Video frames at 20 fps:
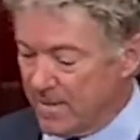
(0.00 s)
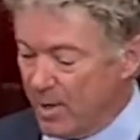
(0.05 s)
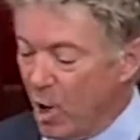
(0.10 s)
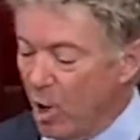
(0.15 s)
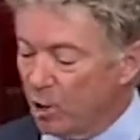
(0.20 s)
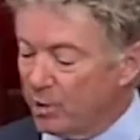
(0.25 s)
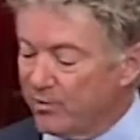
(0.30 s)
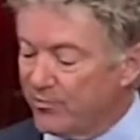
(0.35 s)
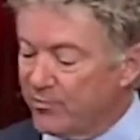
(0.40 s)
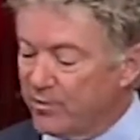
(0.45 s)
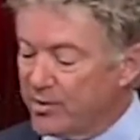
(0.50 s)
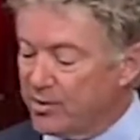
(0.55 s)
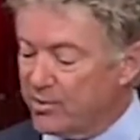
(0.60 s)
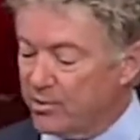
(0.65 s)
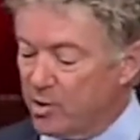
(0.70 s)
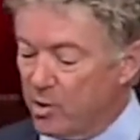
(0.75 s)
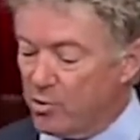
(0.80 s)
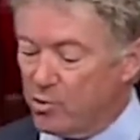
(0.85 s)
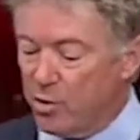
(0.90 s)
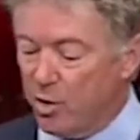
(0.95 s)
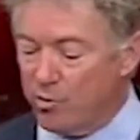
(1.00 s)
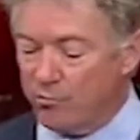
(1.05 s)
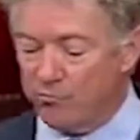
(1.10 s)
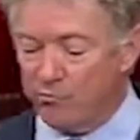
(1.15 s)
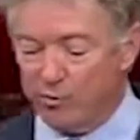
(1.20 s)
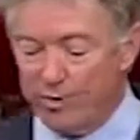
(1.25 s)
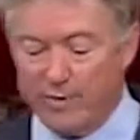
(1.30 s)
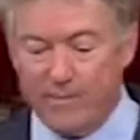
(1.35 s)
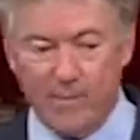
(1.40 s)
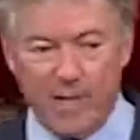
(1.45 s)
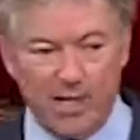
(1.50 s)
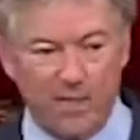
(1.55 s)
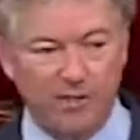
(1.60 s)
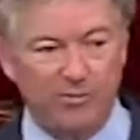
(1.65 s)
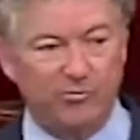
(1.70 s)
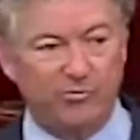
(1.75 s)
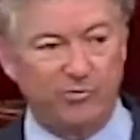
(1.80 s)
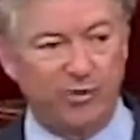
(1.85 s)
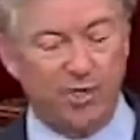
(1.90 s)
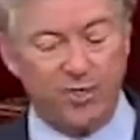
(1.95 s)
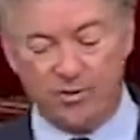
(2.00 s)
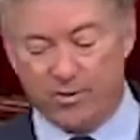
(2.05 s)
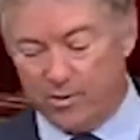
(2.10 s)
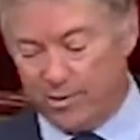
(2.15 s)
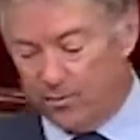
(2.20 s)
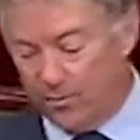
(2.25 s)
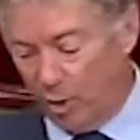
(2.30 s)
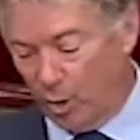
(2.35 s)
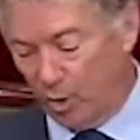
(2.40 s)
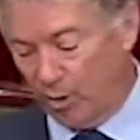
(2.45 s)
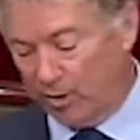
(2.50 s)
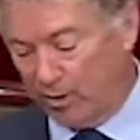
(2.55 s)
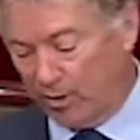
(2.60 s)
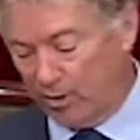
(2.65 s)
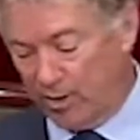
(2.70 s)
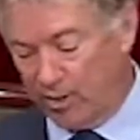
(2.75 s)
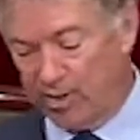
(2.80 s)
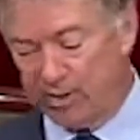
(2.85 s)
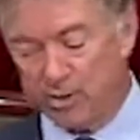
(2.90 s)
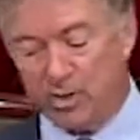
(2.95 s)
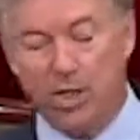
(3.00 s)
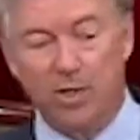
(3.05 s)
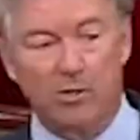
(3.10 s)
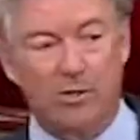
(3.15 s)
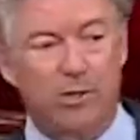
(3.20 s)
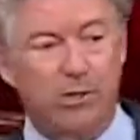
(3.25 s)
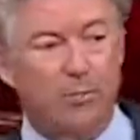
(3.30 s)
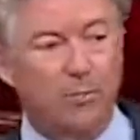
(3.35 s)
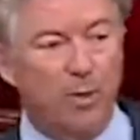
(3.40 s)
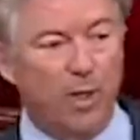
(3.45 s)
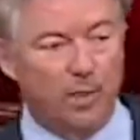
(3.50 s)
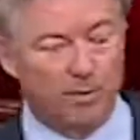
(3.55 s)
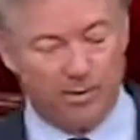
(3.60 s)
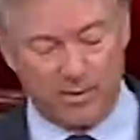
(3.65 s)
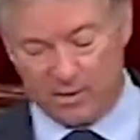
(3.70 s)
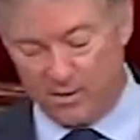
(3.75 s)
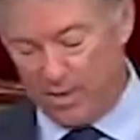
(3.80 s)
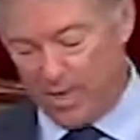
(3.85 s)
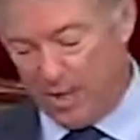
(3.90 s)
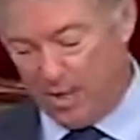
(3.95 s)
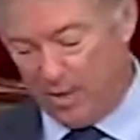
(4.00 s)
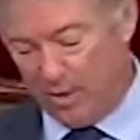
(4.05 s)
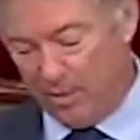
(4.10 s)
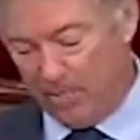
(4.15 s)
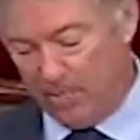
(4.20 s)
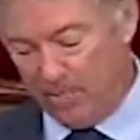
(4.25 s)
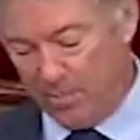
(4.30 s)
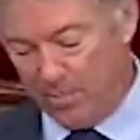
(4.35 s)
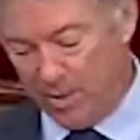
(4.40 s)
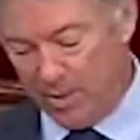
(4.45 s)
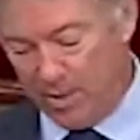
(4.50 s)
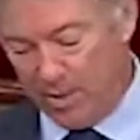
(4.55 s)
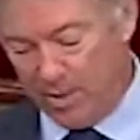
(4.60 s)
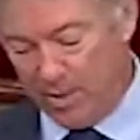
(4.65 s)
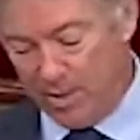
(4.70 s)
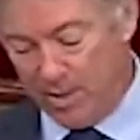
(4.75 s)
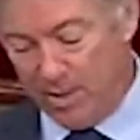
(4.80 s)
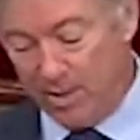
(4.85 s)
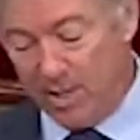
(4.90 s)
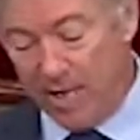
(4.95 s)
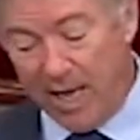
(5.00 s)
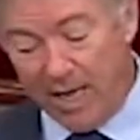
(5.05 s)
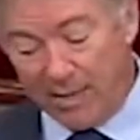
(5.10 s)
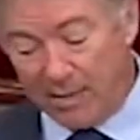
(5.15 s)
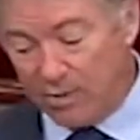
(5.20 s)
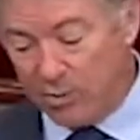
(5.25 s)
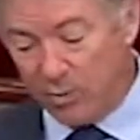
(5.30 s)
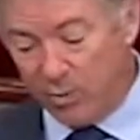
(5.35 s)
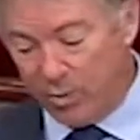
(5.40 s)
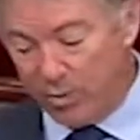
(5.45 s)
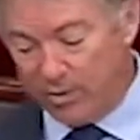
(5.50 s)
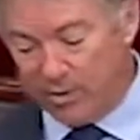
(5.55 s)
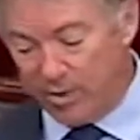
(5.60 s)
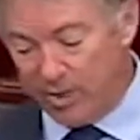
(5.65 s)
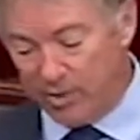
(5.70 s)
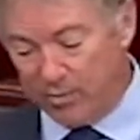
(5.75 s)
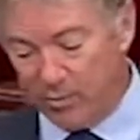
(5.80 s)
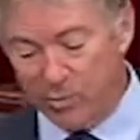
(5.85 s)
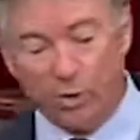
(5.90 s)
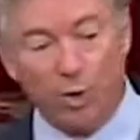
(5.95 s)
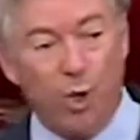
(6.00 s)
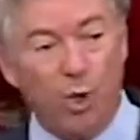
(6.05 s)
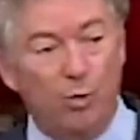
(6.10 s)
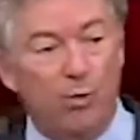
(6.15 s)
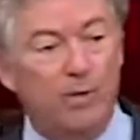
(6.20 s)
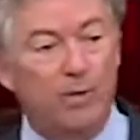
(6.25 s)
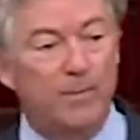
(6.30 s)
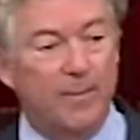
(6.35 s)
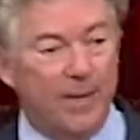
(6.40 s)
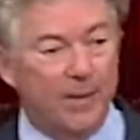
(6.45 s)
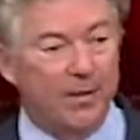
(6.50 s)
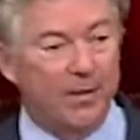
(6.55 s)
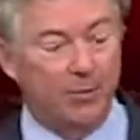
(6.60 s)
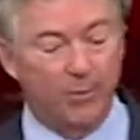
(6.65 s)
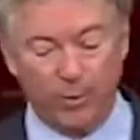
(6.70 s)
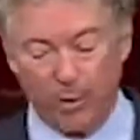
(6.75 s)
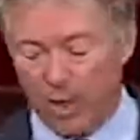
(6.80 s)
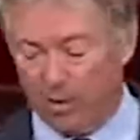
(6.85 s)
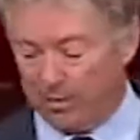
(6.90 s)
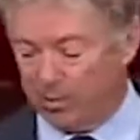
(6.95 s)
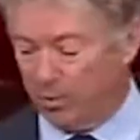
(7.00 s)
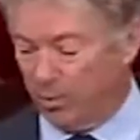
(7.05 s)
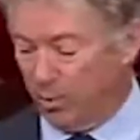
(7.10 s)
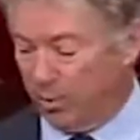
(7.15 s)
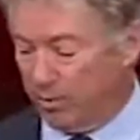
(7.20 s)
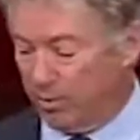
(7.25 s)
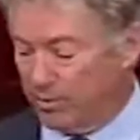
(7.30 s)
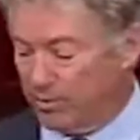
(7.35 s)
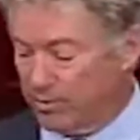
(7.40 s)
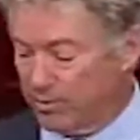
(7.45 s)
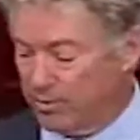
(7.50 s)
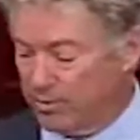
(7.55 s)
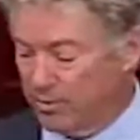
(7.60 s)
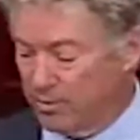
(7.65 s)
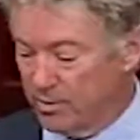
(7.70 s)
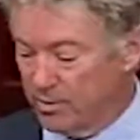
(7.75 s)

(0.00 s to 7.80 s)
All of this so called free money floods the market and chases prices higher. Adding to our debt will only make the problem worse.